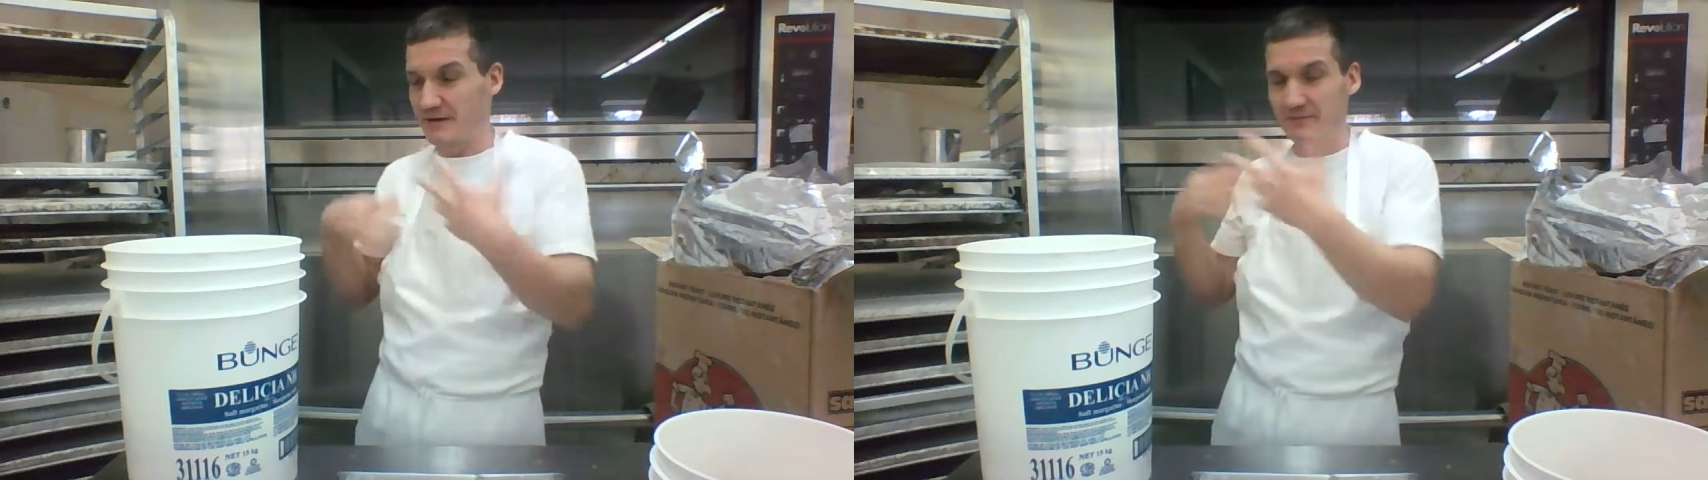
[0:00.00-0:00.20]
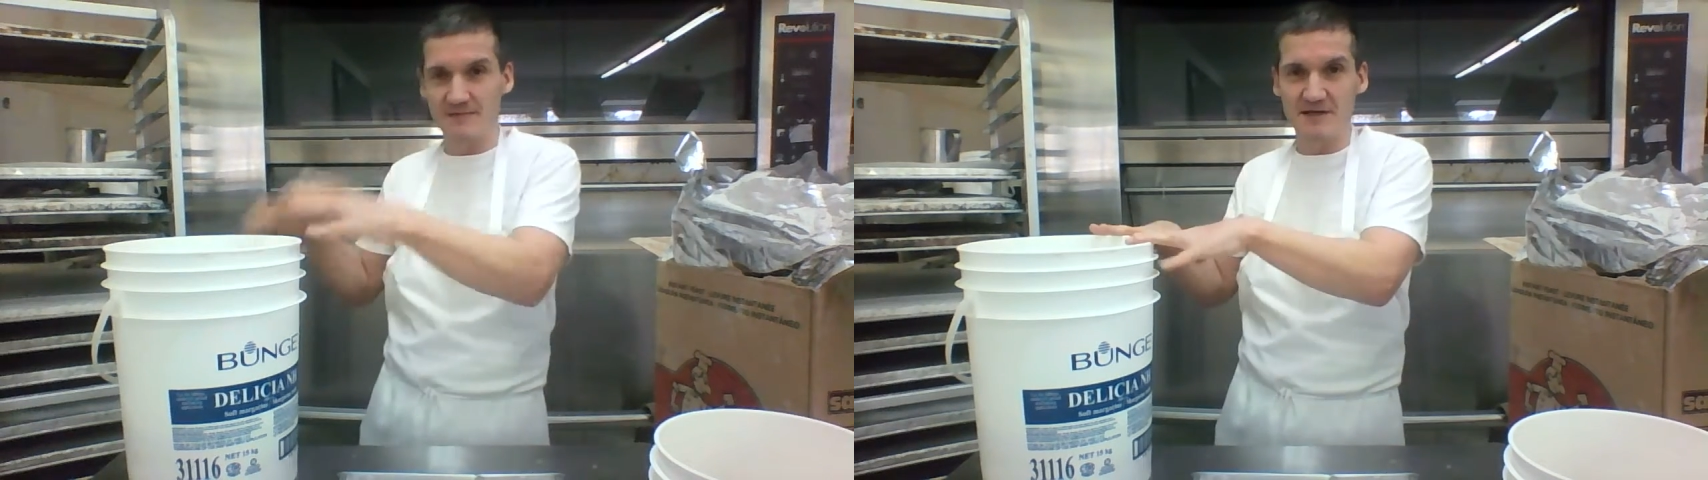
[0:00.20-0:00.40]

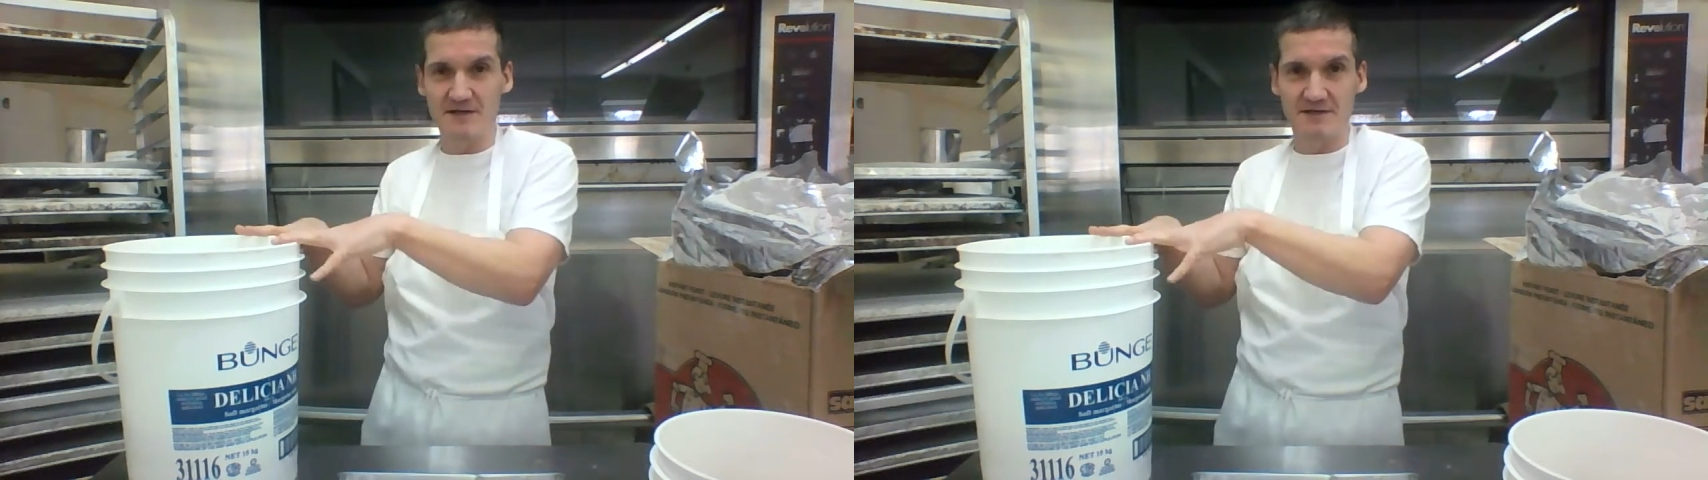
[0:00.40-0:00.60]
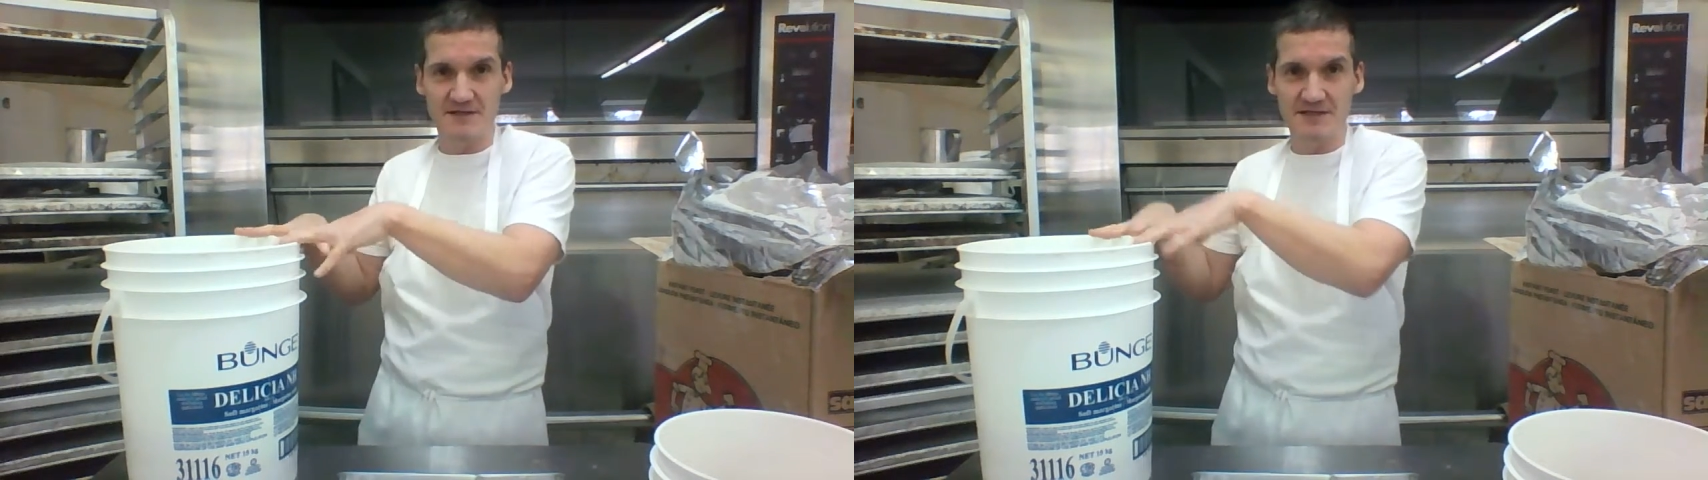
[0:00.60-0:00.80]
I'm
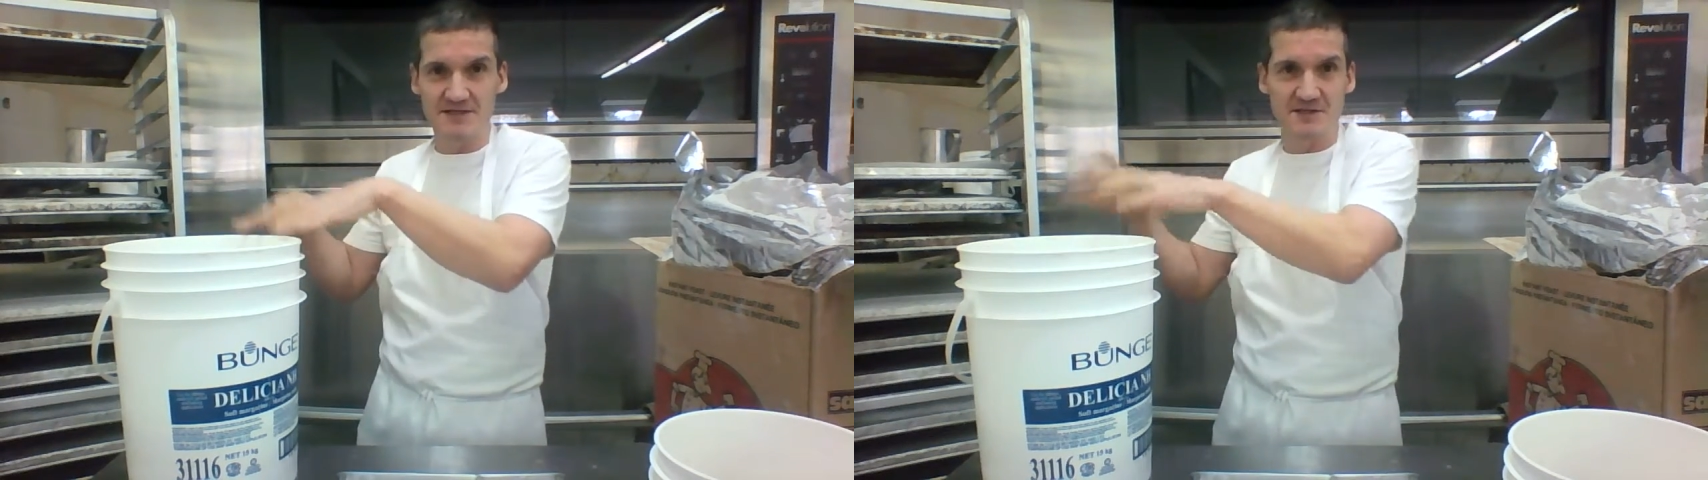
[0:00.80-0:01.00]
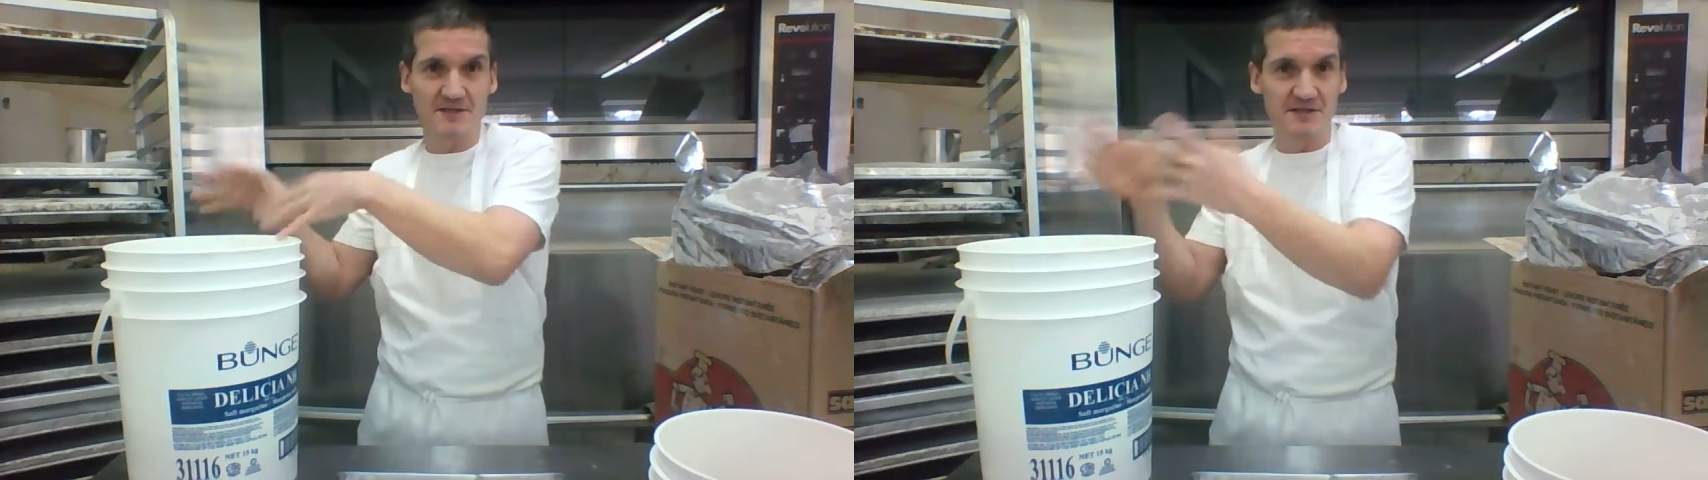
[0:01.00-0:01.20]
feeding the
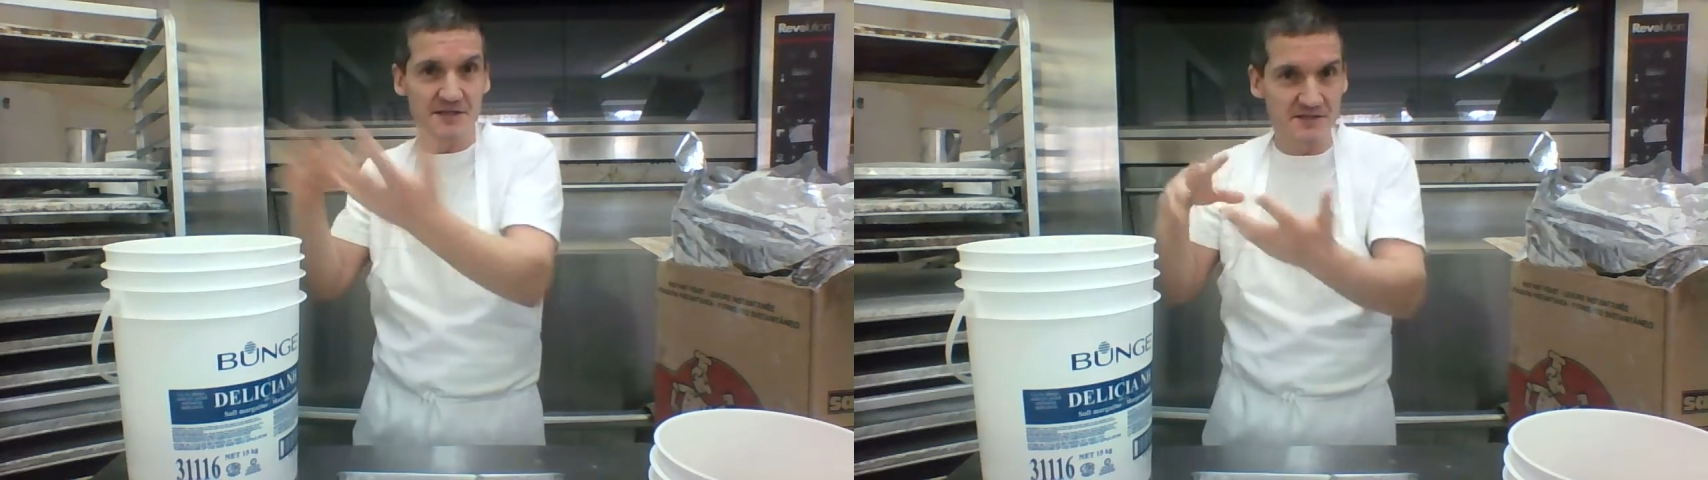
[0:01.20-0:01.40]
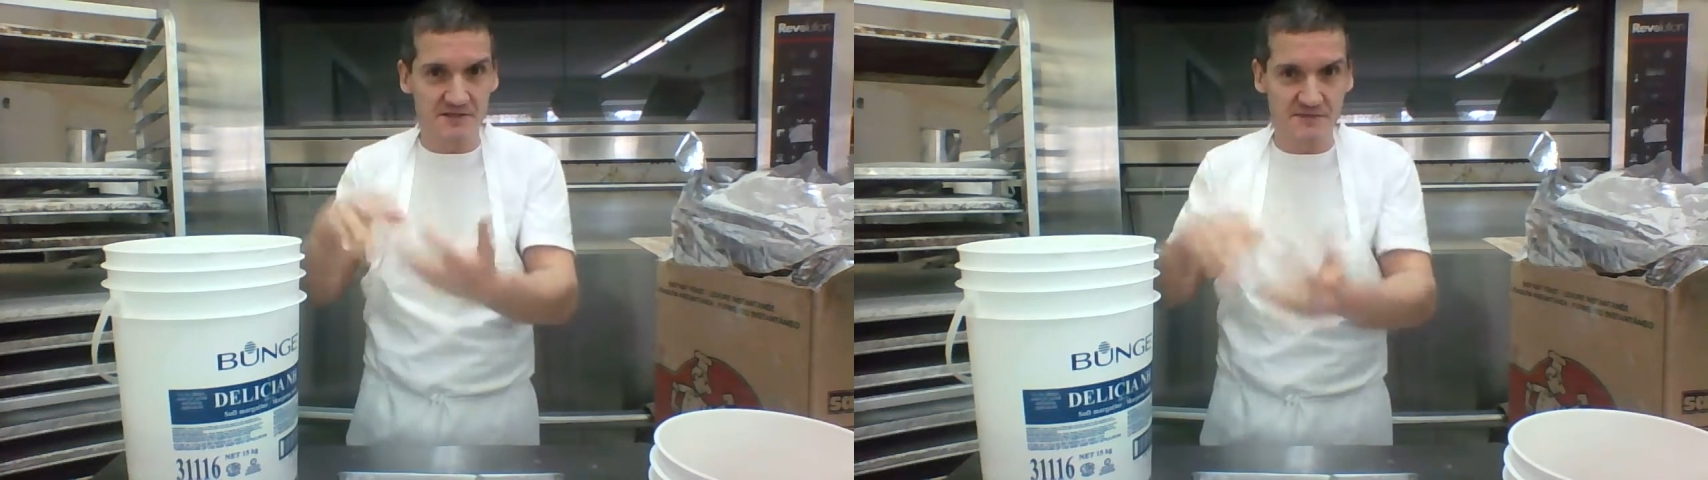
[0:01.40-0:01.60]
yeast, and then the
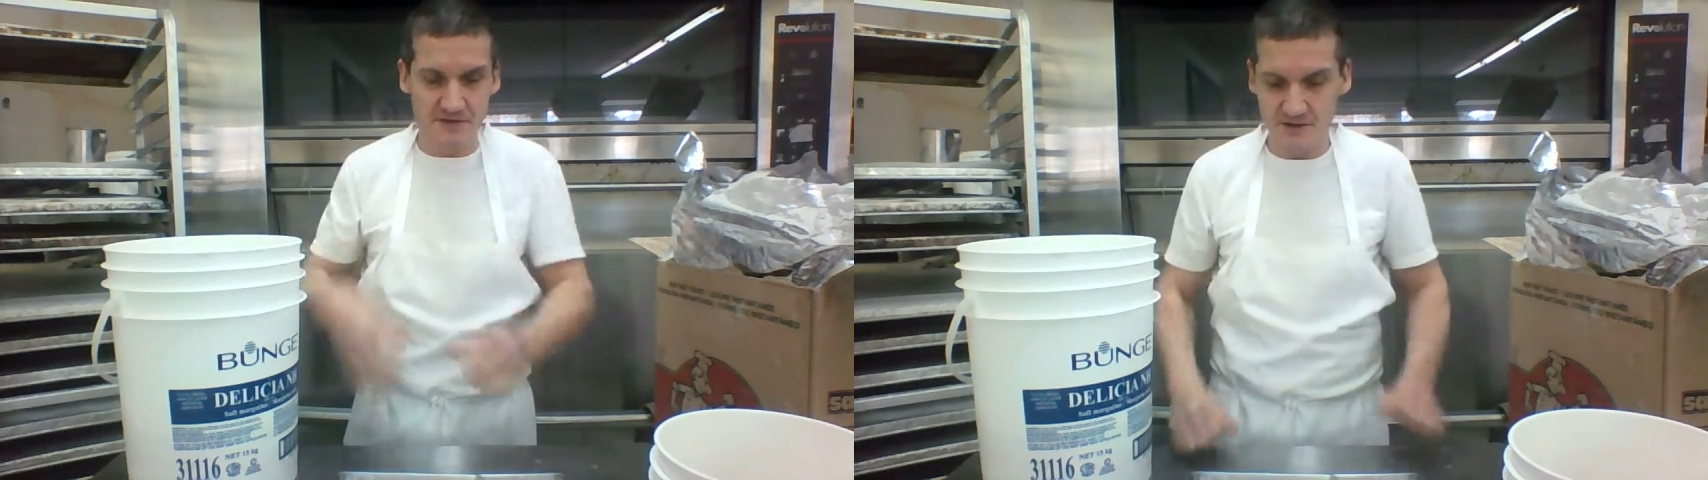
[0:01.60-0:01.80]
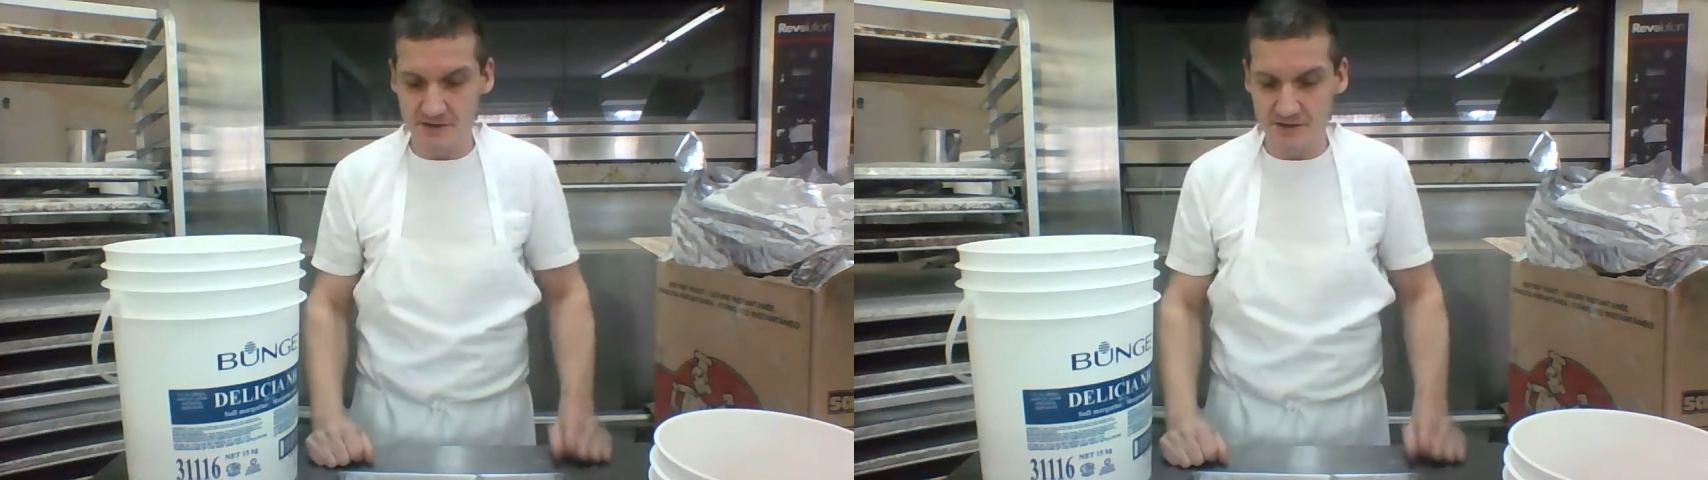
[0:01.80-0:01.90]
yeast is feeding